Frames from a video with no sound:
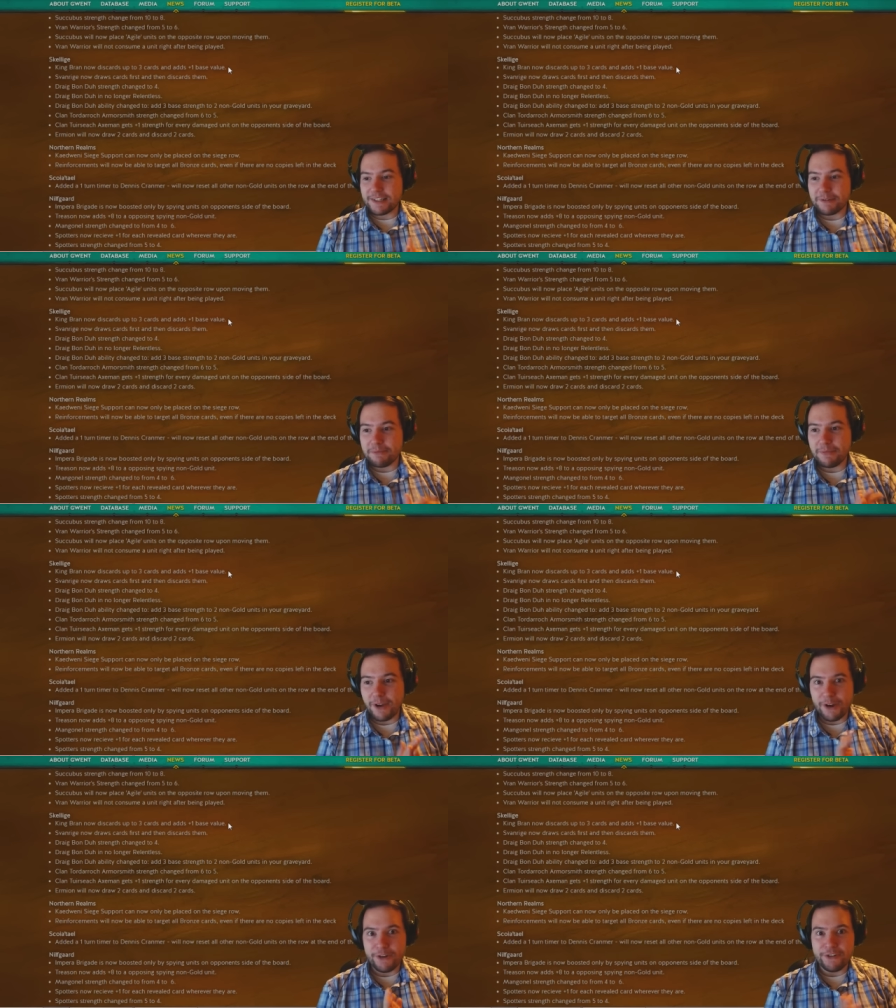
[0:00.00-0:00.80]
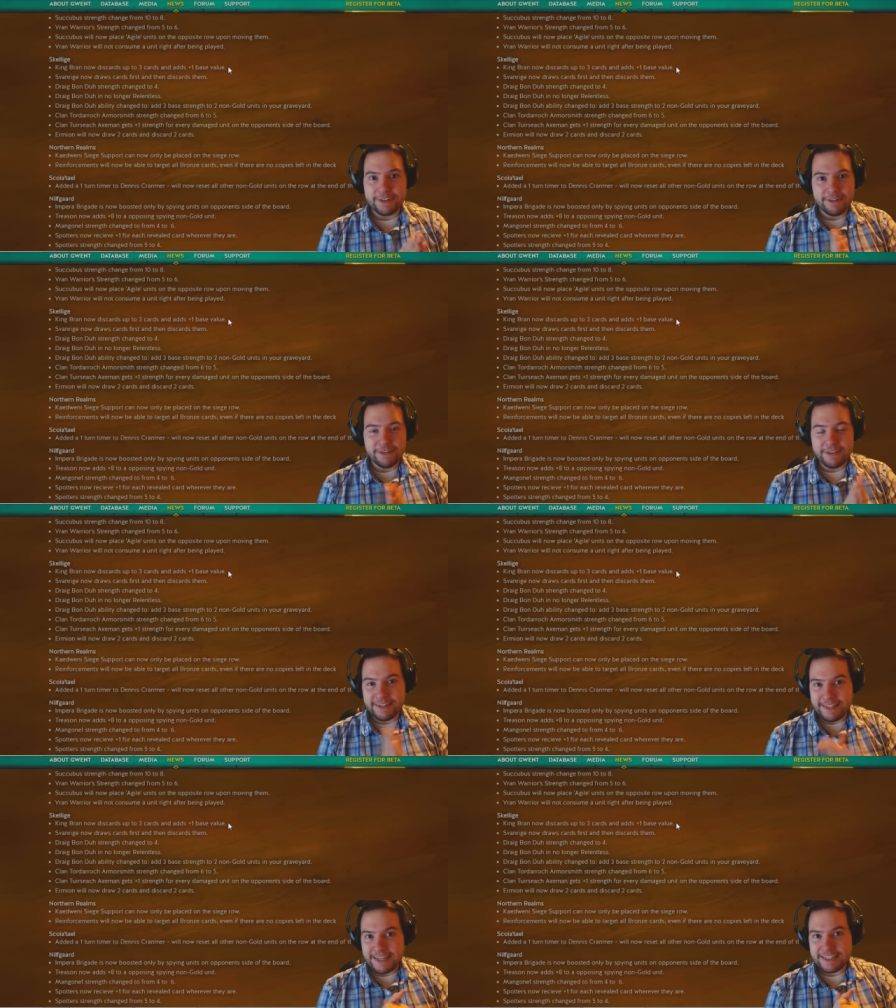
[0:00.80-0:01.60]
some
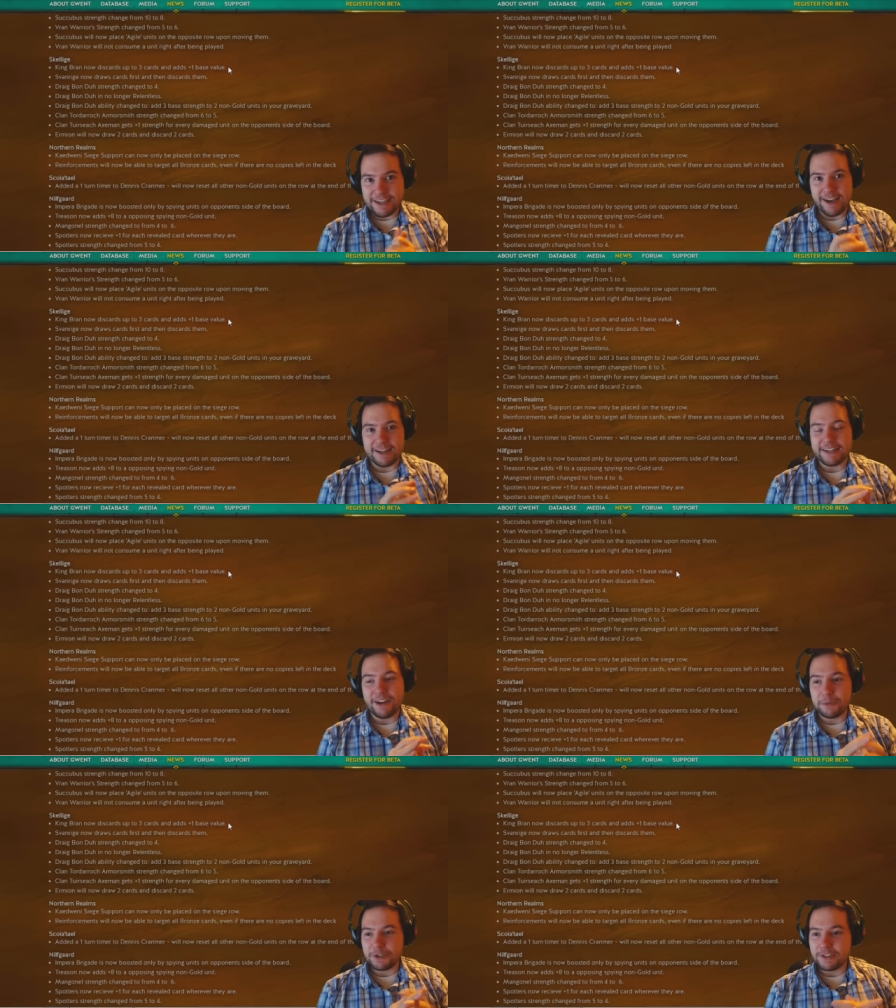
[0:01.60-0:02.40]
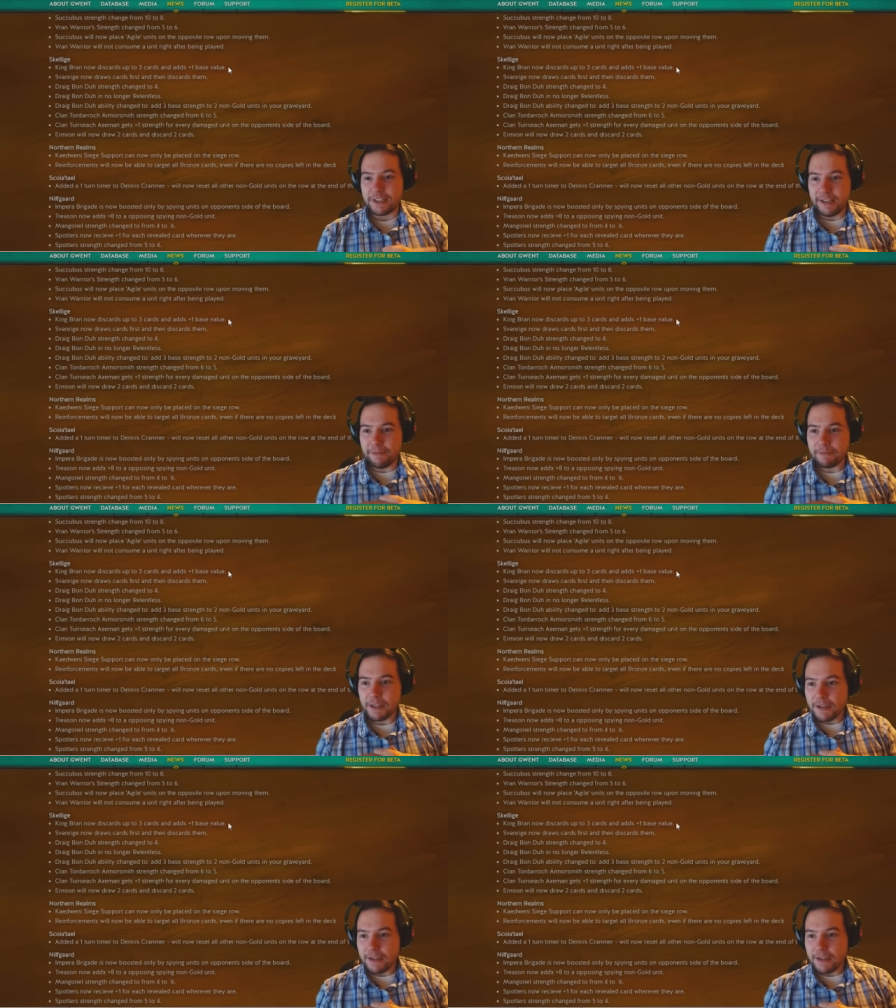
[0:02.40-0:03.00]
discarding options here.